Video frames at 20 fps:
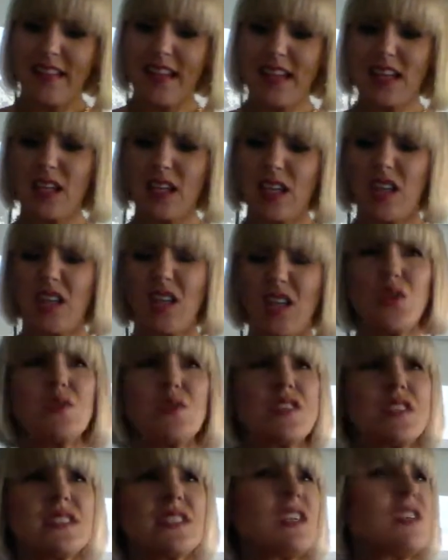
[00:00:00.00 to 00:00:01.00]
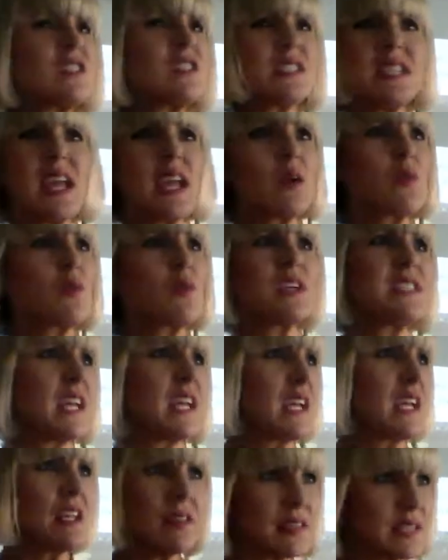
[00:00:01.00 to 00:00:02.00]
like you just start saying
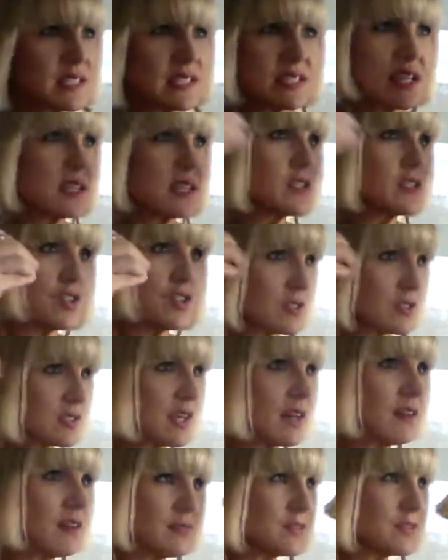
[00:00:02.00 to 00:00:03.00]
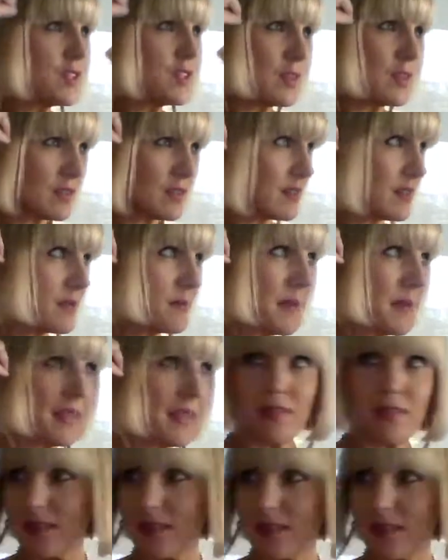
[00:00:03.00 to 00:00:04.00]
ridiculous things to yourself.
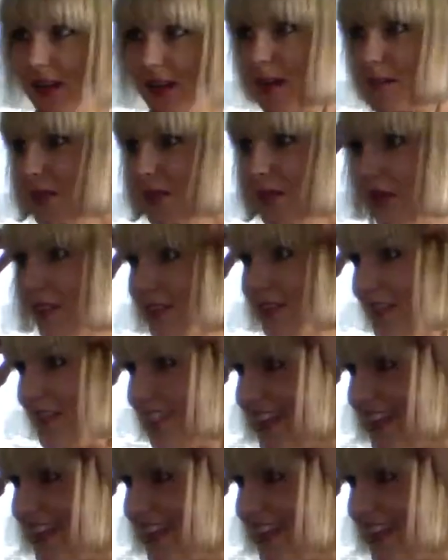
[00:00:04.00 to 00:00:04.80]
I'm the only one